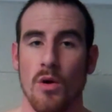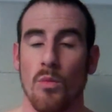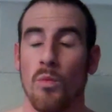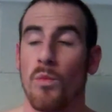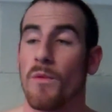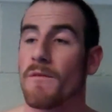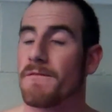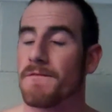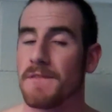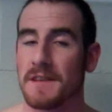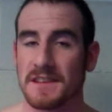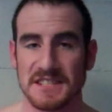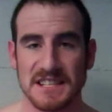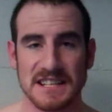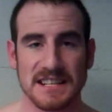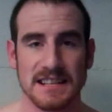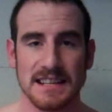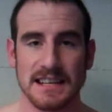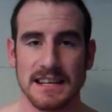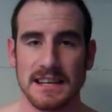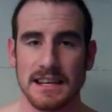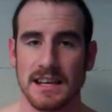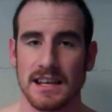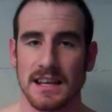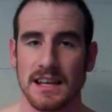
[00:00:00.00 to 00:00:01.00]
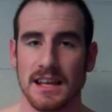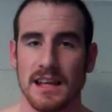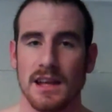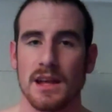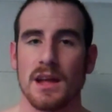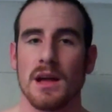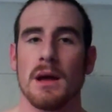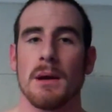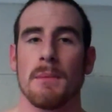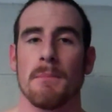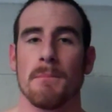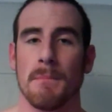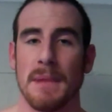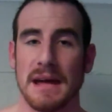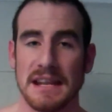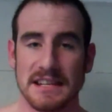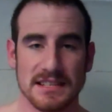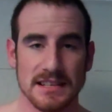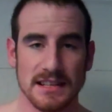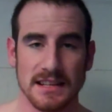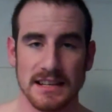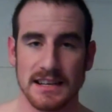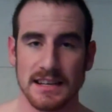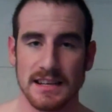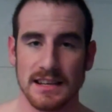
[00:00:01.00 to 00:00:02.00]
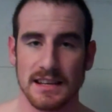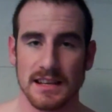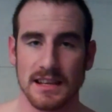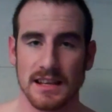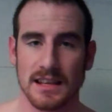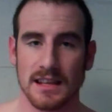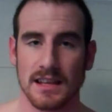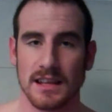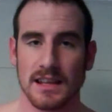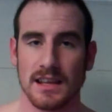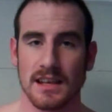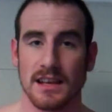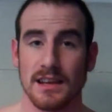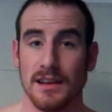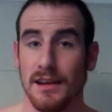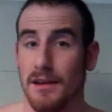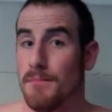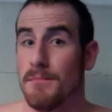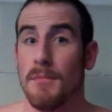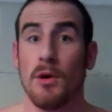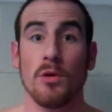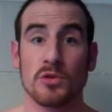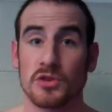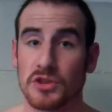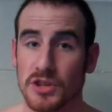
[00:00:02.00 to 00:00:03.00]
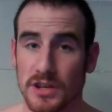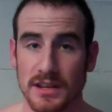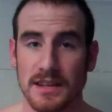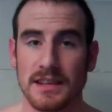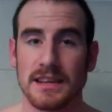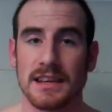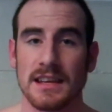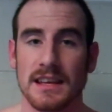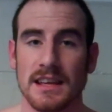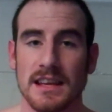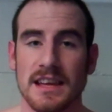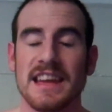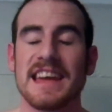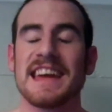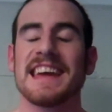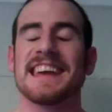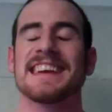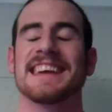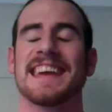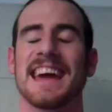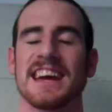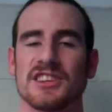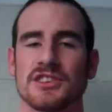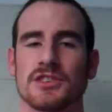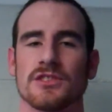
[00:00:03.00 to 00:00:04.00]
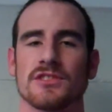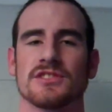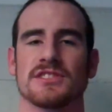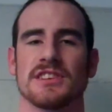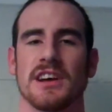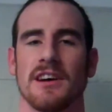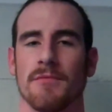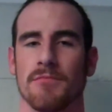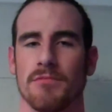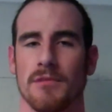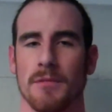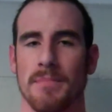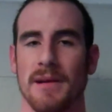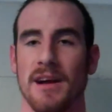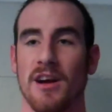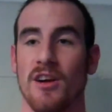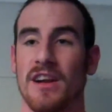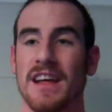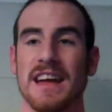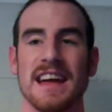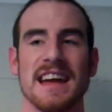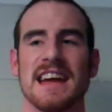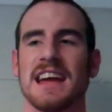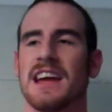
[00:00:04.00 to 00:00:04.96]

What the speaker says: Physically, mentally, emotionally, get yourself prepared.